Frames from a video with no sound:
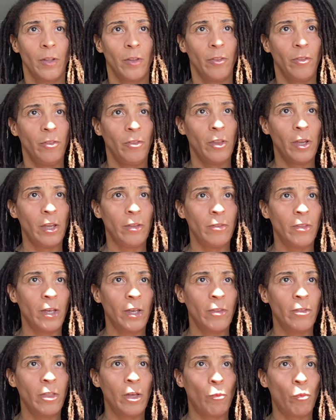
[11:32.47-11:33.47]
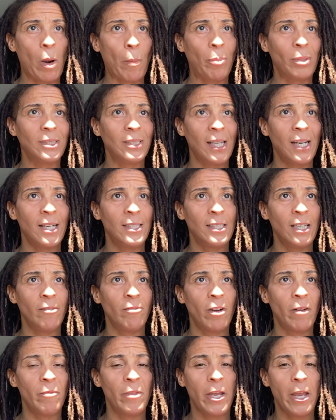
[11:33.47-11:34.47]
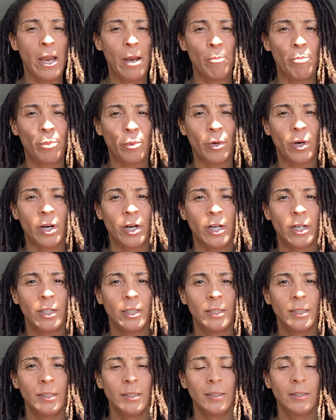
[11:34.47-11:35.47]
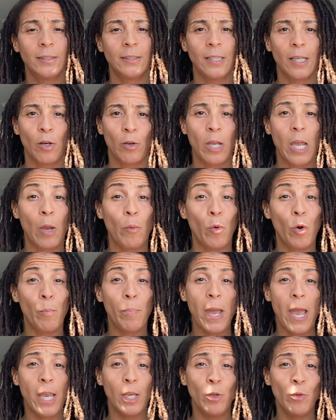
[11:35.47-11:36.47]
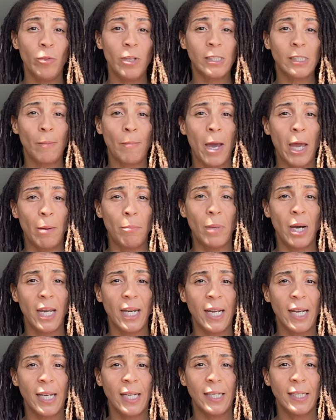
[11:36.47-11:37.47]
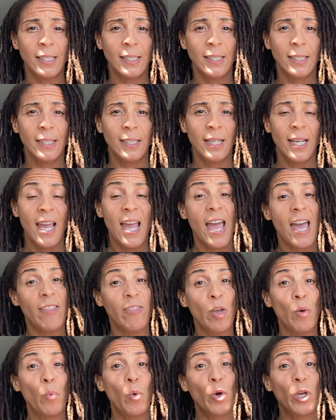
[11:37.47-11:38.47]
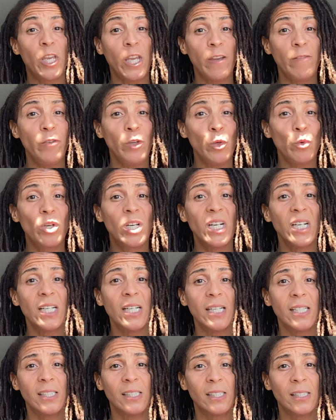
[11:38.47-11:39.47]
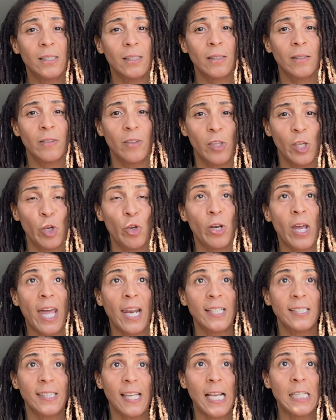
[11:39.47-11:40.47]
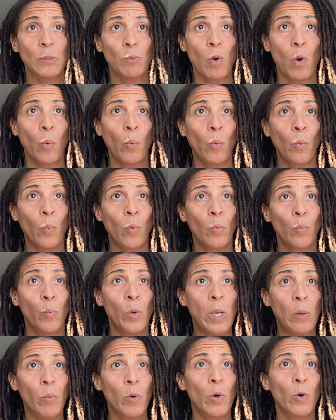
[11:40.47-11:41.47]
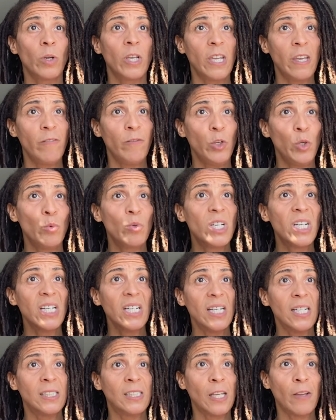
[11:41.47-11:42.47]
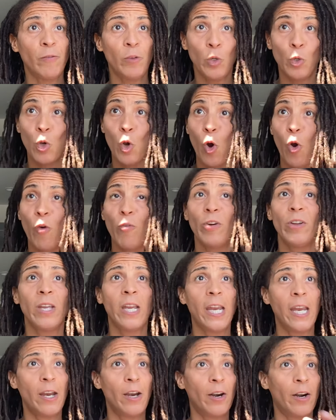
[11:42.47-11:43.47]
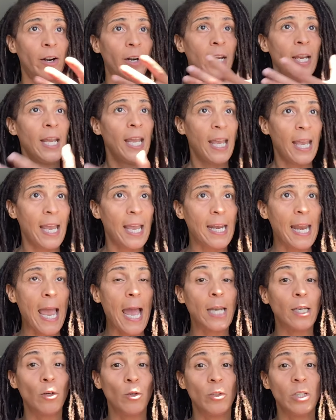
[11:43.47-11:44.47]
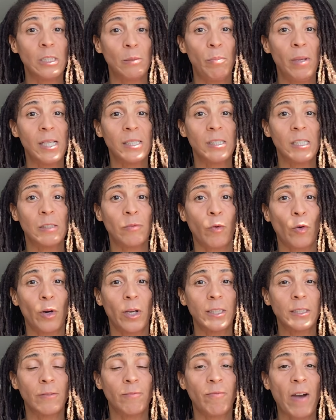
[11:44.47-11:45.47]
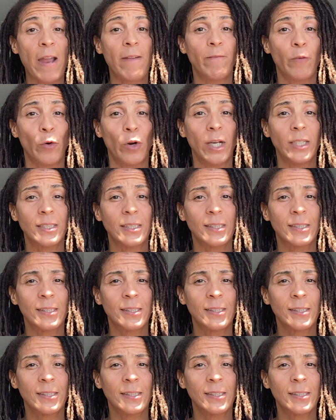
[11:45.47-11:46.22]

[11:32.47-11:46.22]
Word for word: The, the, the representative of the emperor said, okay, we'll pay you this amount of money and then we'll give you goods. The United States will, we will give you goods if you go over here and handle this business for us, fight for us.